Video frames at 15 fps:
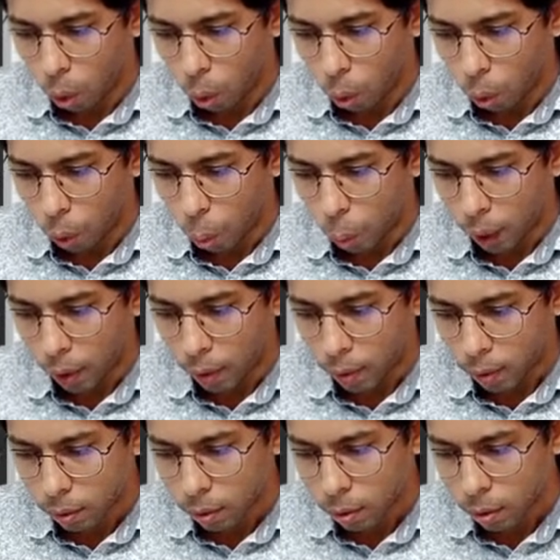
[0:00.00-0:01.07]
One,
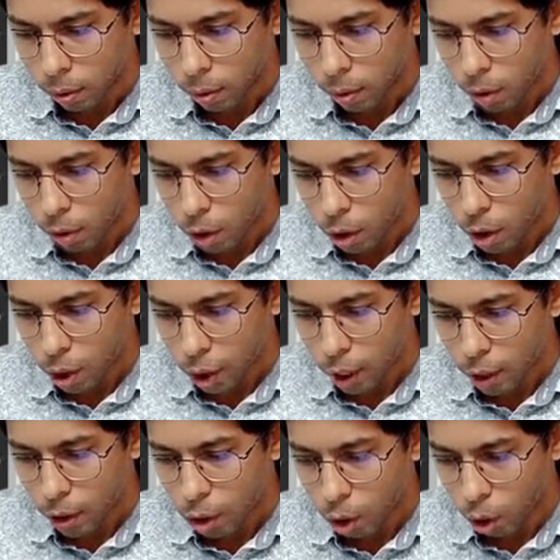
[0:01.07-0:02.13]

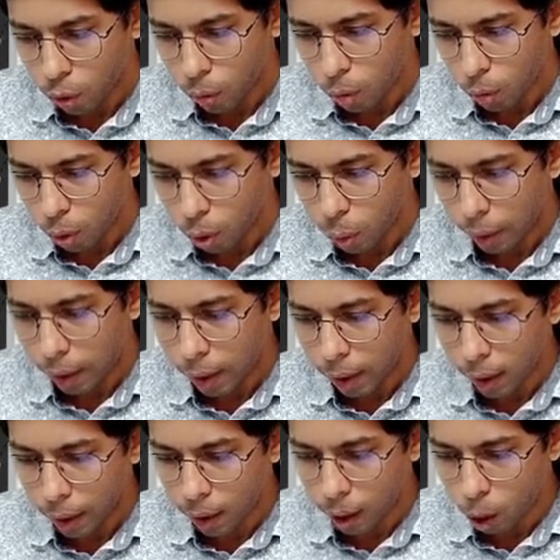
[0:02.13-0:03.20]
shares of
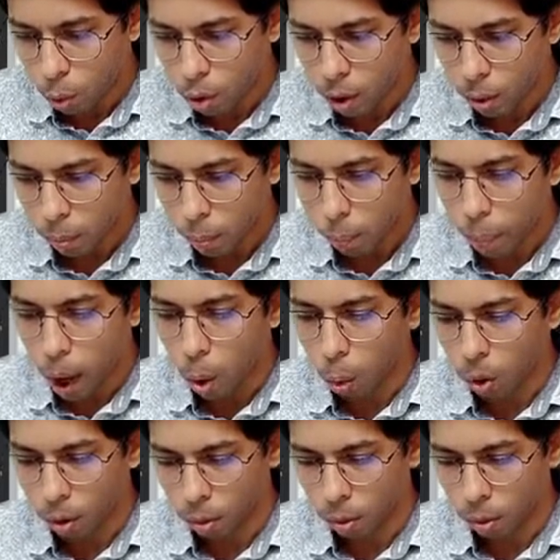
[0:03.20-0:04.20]
20,000 pound.